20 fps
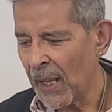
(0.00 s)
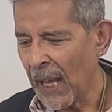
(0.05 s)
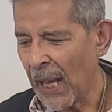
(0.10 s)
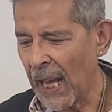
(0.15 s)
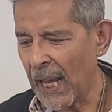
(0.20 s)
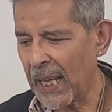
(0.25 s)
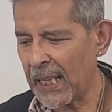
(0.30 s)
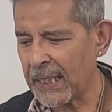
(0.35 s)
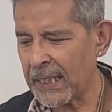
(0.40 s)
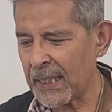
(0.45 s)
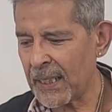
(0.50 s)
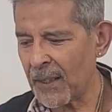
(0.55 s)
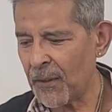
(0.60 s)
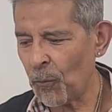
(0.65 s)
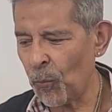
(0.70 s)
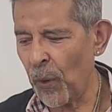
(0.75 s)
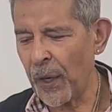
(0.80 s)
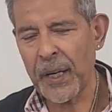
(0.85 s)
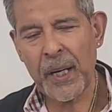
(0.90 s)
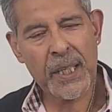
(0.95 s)
And
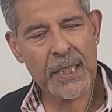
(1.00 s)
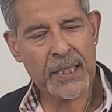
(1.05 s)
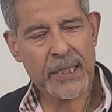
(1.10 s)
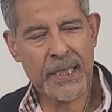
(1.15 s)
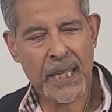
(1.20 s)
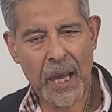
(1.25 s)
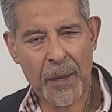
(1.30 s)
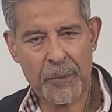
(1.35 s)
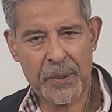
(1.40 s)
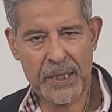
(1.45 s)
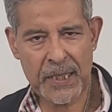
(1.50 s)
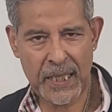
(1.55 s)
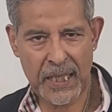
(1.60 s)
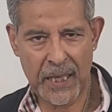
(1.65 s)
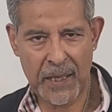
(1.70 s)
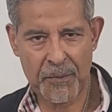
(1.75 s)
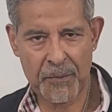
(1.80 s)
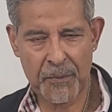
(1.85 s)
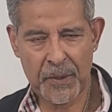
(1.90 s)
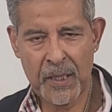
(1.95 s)
when I examined
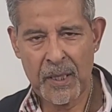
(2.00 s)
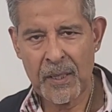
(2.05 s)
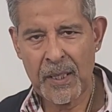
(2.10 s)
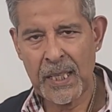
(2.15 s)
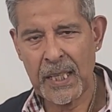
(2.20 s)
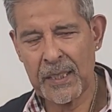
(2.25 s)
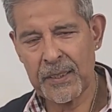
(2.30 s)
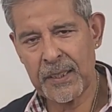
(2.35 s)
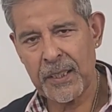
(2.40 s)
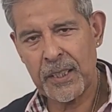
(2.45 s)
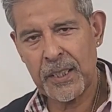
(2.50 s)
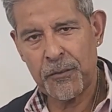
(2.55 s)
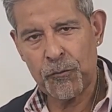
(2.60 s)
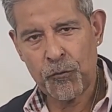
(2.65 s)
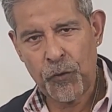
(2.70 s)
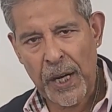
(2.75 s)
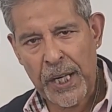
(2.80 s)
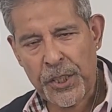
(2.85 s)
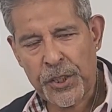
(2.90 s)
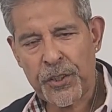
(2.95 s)
him, the
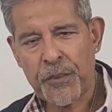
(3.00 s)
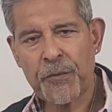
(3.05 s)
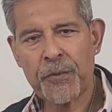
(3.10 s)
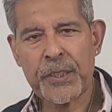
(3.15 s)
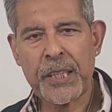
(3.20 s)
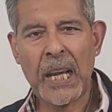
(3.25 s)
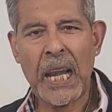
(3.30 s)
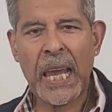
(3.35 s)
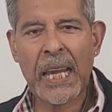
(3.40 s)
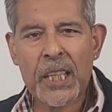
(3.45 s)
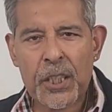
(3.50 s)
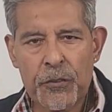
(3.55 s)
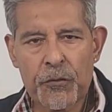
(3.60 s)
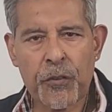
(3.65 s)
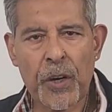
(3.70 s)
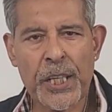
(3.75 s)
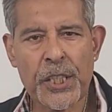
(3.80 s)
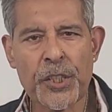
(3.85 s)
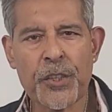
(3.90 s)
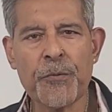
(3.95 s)
lack of
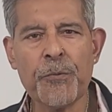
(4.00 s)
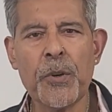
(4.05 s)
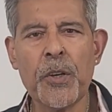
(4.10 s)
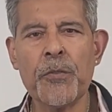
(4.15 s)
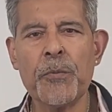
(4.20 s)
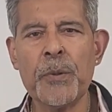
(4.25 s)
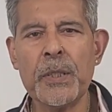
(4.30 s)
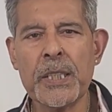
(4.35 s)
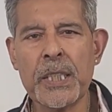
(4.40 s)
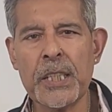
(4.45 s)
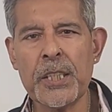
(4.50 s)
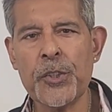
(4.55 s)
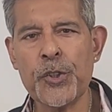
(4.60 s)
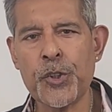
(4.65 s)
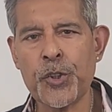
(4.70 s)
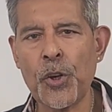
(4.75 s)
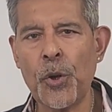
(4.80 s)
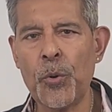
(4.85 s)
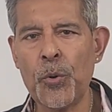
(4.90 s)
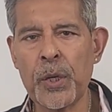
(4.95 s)
range of movement in his
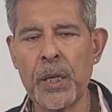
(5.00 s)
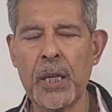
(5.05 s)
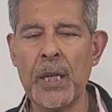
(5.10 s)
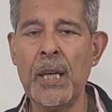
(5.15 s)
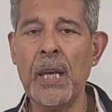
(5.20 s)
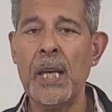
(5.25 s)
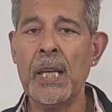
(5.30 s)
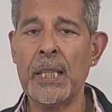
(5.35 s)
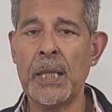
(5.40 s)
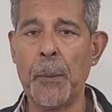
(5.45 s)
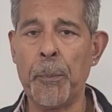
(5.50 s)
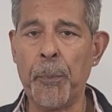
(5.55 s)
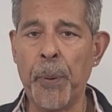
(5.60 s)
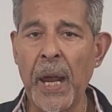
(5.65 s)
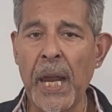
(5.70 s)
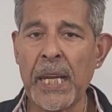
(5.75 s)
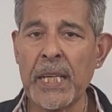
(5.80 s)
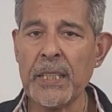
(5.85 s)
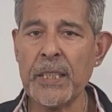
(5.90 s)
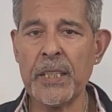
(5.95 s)
shoulder, the
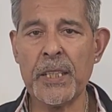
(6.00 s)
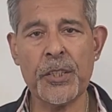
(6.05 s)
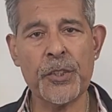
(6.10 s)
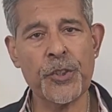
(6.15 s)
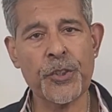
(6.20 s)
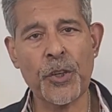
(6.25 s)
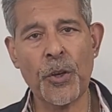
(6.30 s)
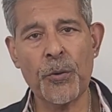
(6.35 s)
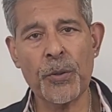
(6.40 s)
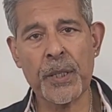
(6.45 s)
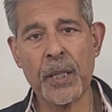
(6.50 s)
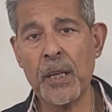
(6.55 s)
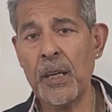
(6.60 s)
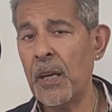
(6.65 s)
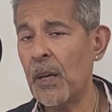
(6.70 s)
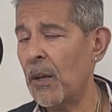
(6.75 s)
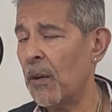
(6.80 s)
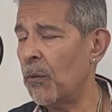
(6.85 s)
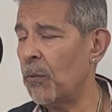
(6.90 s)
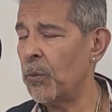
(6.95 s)
pain in his shoulder
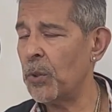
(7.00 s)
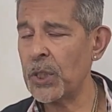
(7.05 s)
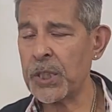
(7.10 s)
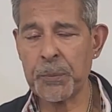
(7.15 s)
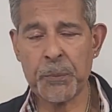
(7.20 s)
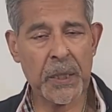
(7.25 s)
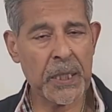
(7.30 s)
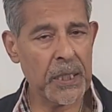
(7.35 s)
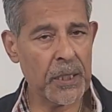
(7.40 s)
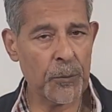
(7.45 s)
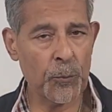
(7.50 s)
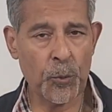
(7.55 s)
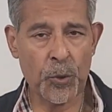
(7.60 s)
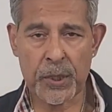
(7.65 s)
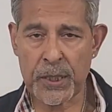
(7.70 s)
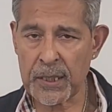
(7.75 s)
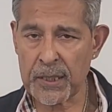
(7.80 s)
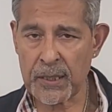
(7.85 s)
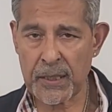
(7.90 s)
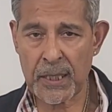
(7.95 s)

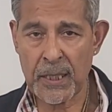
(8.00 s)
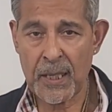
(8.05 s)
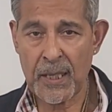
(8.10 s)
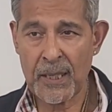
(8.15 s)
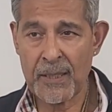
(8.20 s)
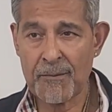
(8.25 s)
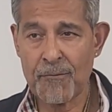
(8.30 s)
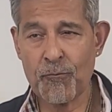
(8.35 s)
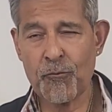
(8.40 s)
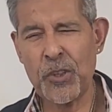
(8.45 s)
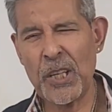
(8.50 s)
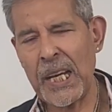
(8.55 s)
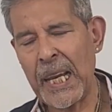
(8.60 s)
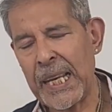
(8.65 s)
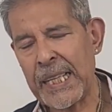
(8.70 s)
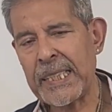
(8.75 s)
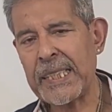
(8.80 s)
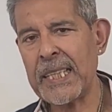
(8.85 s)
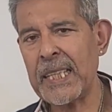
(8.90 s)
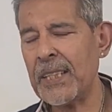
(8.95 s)
wasn't
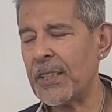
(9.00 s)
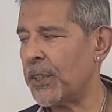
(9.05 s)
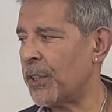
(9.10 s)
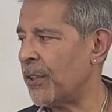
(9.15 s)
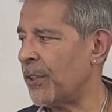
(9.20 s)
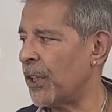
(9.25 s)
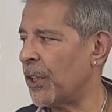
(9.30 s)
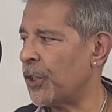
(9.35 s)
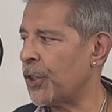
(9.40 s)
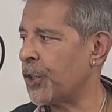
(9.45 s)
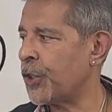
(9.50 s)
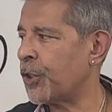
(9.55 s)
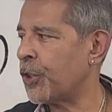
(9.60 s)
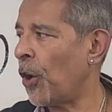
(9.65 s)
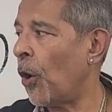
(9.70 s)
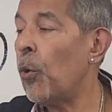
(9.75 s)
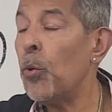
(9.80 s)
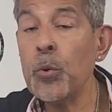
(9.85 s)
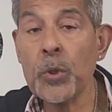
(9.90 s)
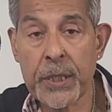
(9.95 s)
related to the
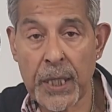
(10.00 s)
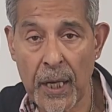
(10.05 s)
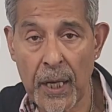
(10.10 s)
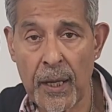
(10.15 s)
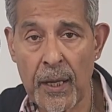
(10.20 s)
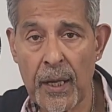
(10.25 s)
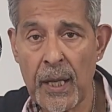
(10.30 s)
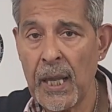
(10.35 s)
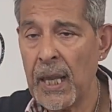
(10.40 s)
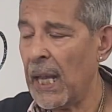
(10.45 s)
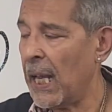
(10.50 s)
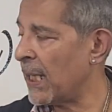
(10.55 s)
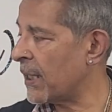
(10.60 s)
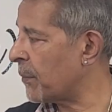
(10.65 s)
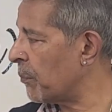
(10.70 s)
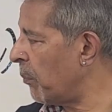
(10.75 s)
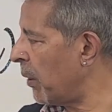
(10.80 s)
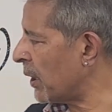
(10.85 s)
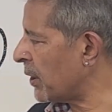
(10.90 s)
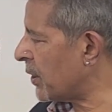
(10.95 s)
shoulder as
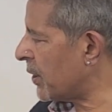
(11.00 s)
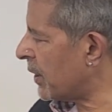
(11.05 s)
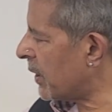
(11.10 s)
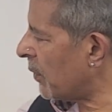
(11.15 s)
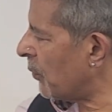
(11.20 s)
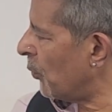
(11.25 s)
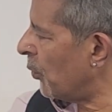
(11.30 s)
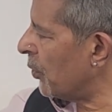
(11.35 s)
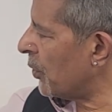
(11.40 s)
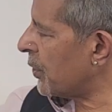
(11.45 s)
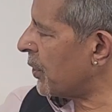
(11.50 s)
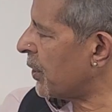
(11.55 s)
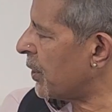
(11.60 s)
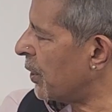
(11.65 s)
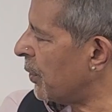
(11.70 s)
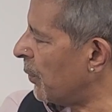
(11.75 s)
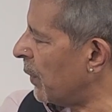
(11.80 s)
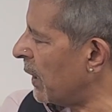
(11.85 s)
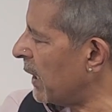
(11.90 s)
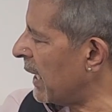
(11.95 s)
much as it was
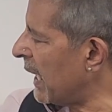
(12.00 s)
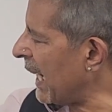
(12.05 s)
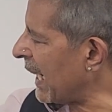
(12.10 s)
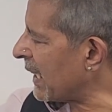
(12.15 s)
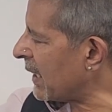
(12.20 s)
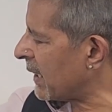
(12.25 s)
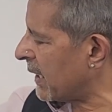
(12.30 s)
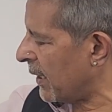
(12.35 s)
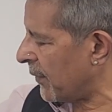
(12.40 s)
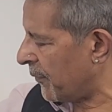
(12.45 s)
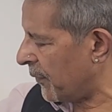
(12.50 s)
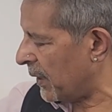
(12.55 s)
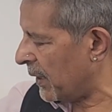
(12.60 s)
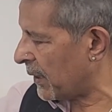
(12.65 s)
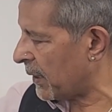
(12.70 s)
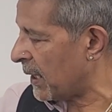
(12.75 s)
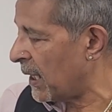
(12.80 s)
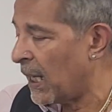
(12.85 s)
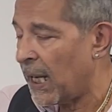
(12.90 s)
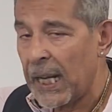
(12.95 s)
to a neck
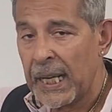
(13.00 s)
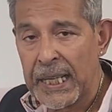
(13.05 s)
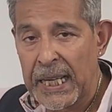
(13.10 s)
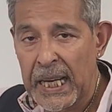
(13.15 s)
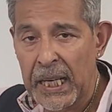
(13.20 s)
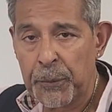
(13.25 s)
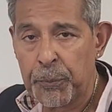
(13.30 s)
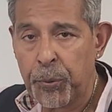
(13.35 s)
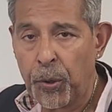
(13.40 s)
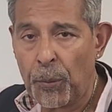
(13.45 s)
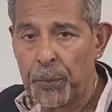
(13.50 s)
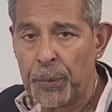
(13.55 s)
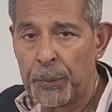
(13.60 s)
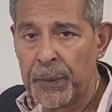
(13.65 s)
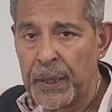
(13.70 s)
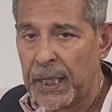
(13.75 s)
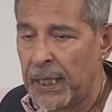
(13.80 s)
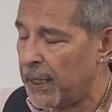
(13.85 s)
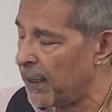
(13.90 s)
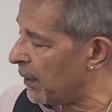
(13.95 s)
stiffness, a neck problem
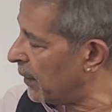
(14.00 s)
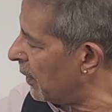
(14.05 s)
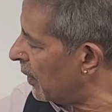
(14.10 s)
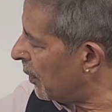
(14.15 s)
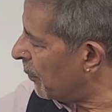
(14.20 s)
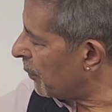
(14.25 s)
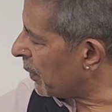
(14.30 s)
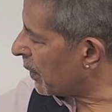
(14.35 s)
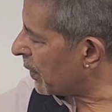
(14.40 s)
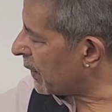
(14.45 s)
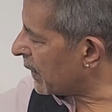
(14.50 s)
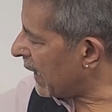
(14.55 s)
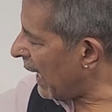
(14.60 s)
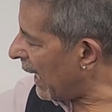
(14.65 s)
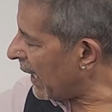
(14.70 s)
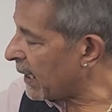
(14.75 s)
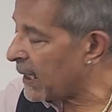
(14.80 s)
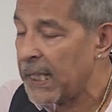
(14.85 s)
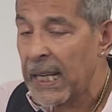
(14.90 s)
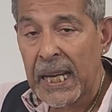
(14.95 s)
here, because
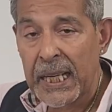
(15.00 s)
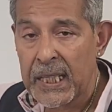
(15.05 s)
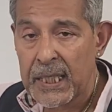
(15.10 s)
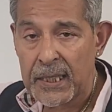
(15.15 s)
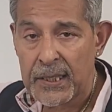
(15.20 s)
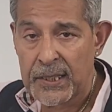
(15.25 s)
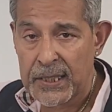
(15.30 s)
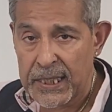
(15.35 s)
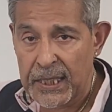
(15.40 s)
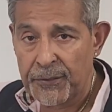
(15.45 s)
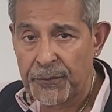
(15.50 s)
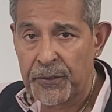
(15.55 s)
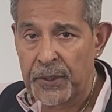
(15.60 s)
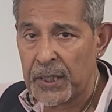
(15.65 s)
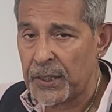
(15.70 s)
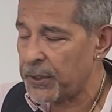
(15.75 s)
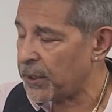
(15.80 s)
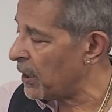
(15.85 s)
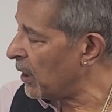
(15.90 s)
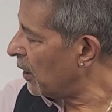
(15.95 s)
that neck
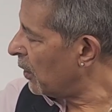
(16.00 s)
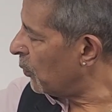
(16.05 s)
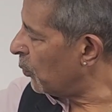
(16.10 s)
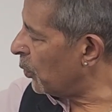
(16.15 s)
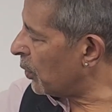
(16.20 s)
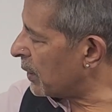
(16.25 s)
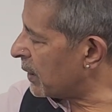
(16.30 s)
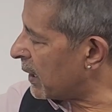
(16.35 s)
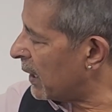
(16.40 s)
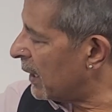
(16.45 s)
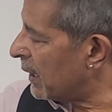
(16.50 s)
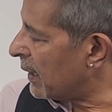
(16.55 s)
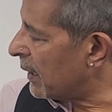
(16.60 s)
stiffness was